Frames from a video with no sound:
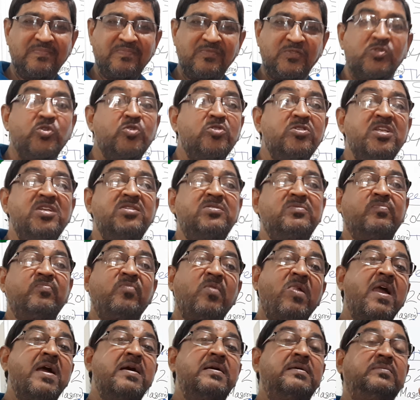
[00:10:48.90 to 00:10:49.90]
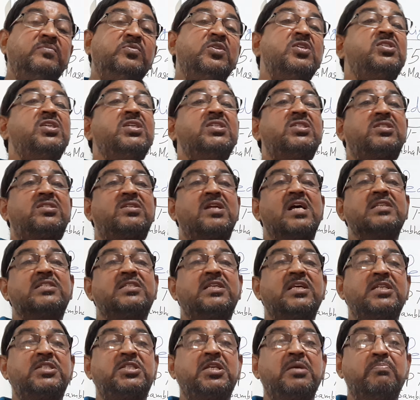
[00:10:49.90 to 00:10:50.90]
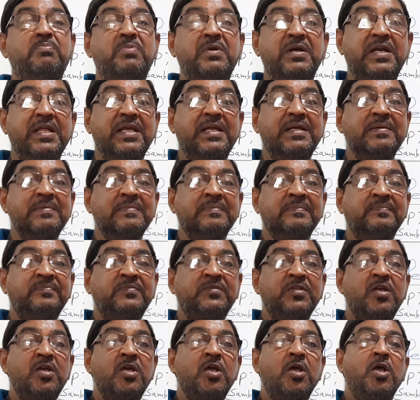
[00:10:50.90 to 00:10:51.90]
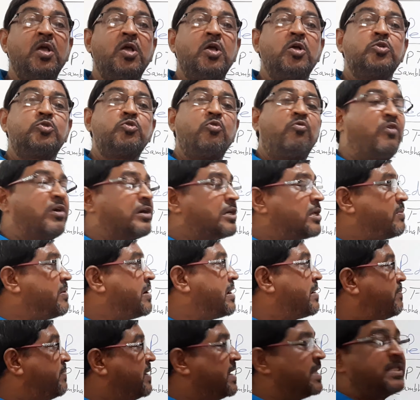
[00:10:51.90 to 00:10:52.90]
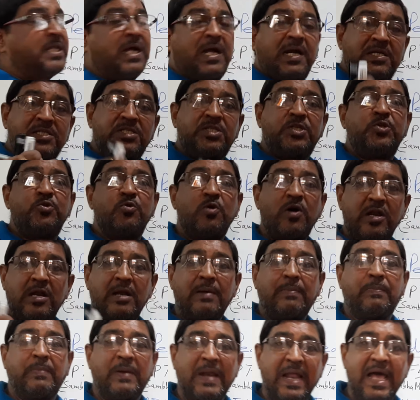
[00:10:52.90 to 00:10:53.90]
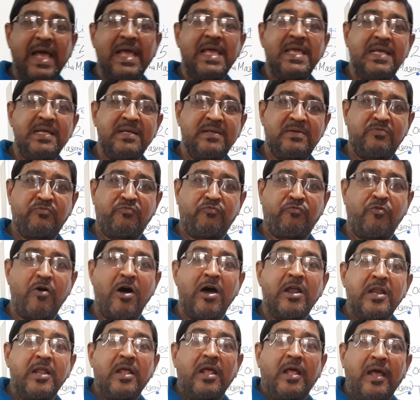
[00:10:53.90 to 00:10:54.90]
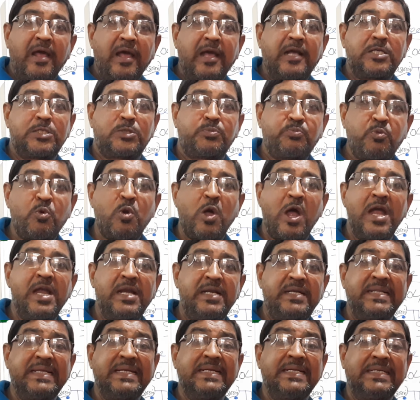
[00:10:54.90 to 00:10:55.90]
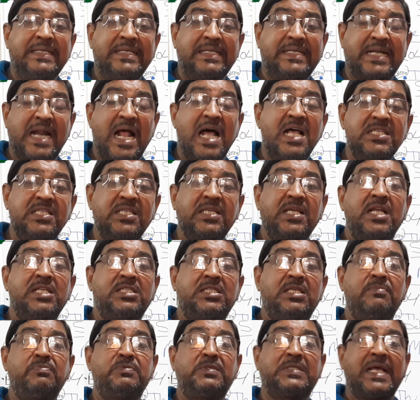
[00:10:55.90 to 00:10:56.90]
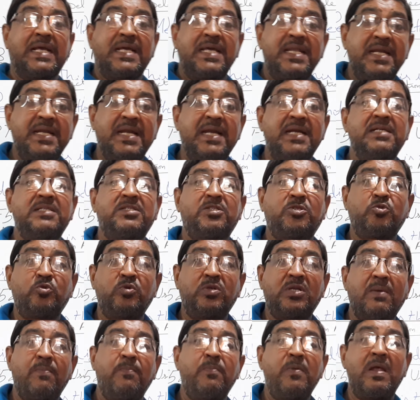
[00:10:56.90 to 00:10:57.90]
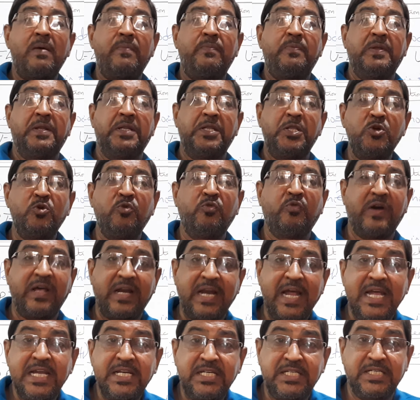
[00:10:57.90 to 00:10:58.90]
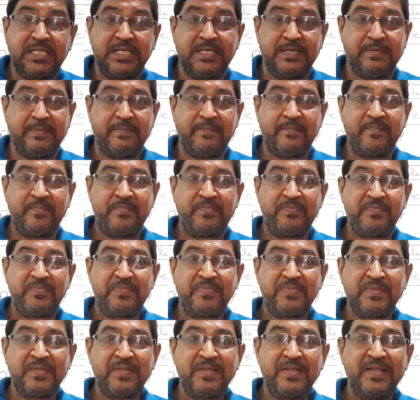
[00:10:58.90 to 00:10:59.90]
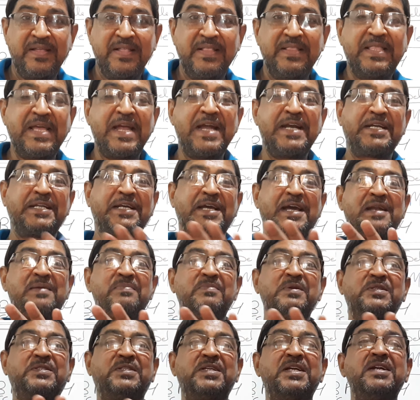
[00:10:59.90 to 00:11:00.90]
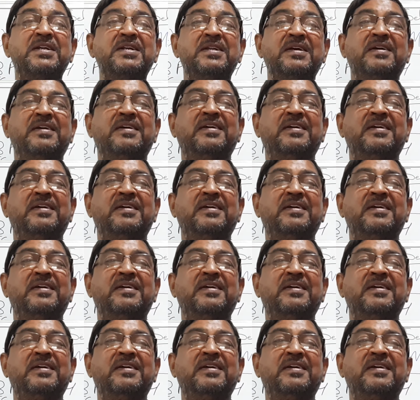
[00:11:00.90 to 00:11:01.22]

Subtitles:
So this is transgressive breeding. So whatever methods you are applying for exploiting transgressive segregants to develop a new variety, that can be said